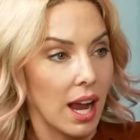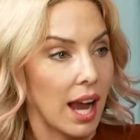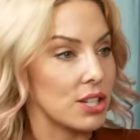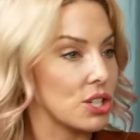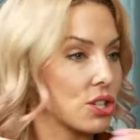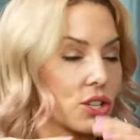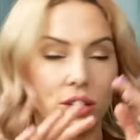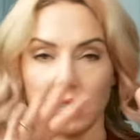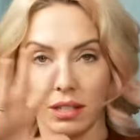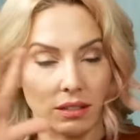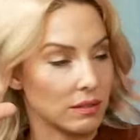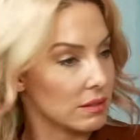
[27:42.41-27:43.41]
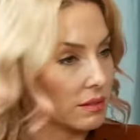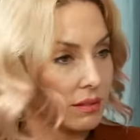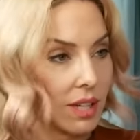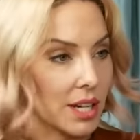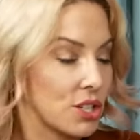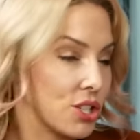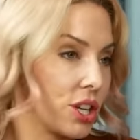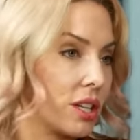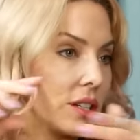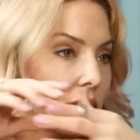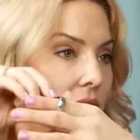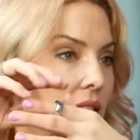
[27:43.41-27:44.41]
I just couldn't.
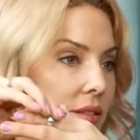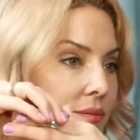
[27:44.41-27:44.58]
Right.